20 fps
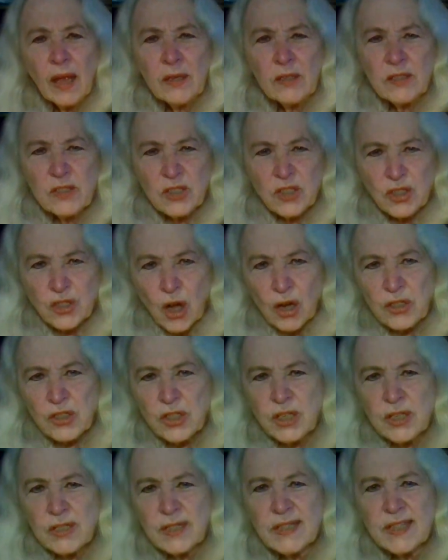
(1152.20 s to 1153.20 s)

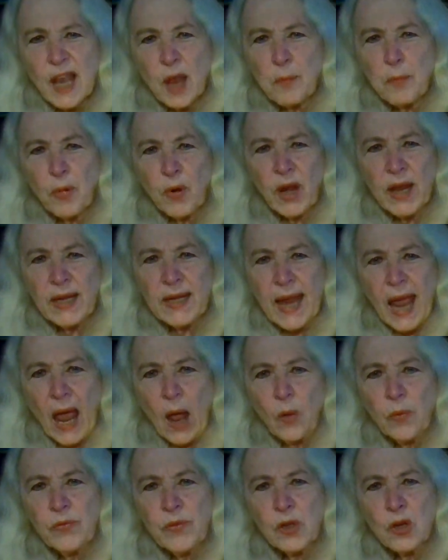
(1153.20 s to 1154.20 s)
separate
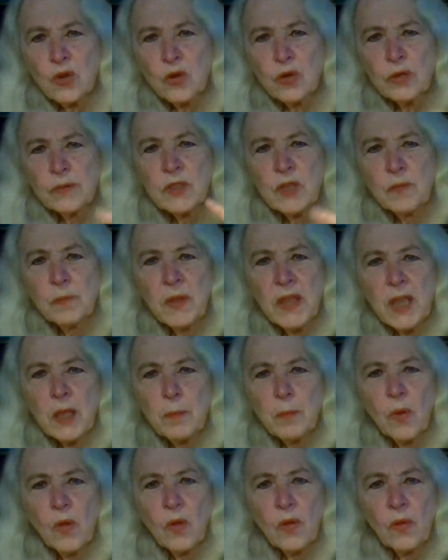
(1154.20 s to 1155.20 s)
out the groups of
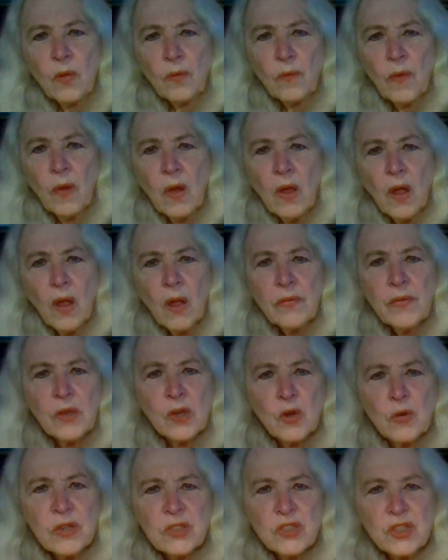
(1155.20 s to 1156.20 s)
people, the
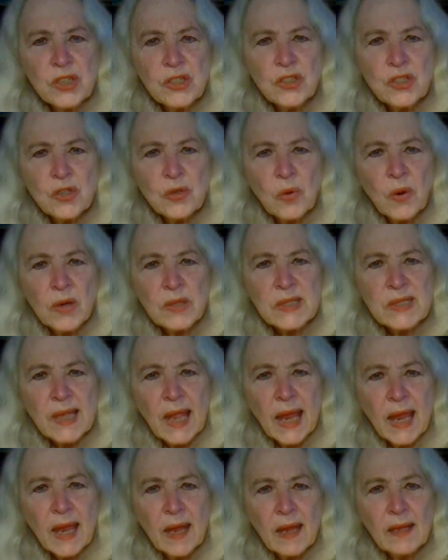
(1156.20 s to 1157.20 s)
Christians who are
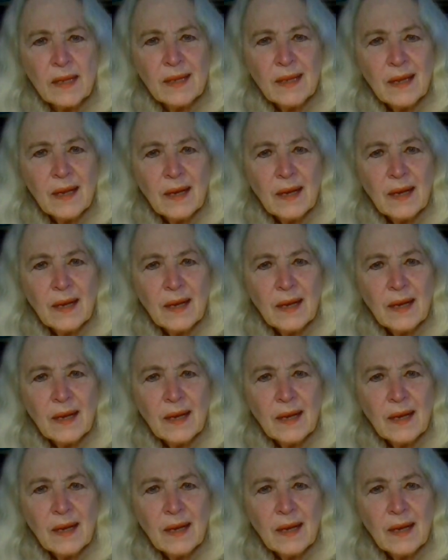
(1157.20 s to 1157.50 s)
saying,